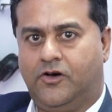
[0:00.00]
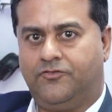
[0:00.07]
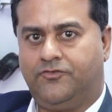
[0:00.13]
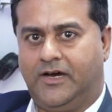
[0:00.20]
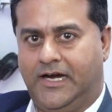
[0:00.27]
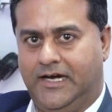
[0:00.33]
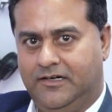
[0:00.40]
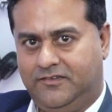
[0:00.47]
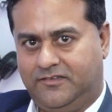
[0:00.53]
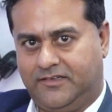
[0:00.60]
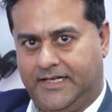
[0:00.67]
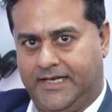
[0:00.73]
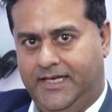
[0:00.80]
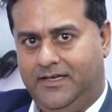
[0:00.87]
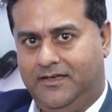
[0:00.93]
of IELTS,
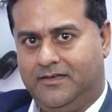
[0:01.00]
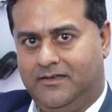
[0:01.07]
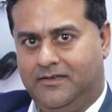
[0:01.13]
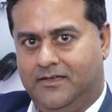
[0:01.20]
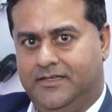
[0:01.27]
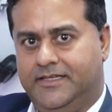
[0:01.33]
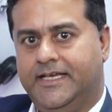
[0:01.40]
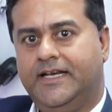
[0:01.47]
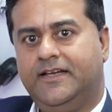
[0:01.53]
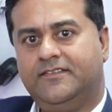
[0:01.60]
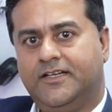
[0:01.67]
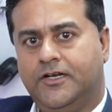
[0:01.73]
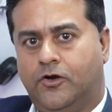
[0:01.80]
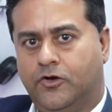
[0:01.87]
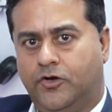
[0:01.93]
like there is
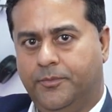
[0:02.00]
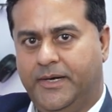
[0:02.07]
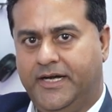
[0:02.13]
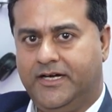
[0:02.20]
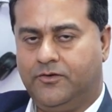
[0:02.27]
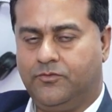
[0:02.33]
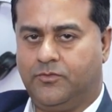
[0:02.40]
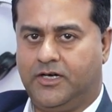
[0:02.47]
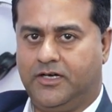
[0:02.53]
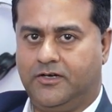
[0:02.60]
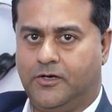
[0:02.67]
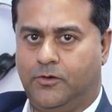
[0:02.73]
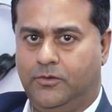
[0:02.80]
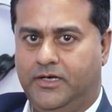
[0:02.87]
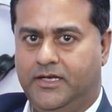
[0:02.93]
an automated word
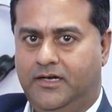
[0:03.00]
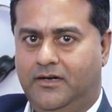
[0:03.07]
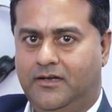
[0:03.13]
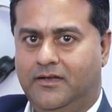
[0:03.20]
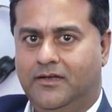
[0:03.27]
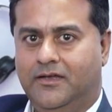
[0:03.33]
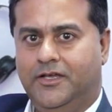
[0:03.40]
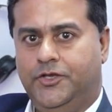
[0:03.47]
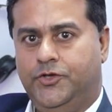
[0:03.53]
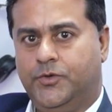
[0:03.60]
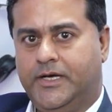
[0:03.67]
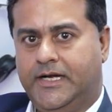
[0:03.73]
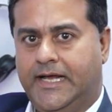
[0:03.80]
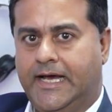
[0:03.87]
counter. You can